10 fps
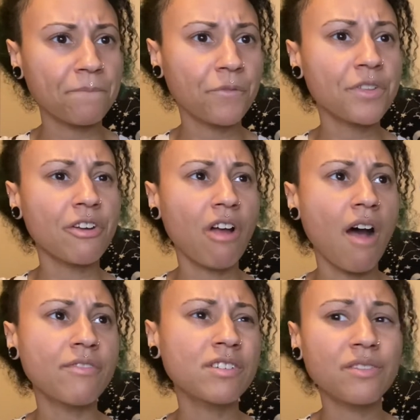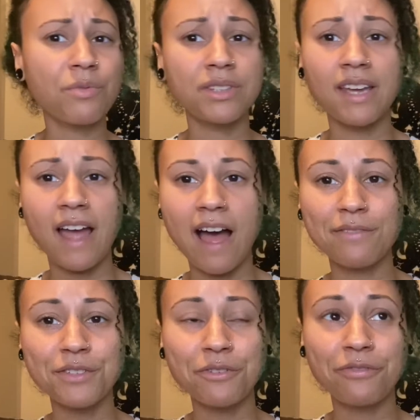for their covers of what they have
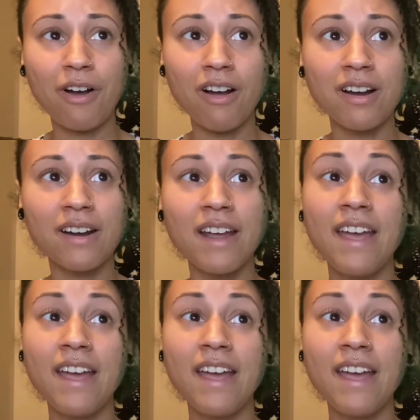so far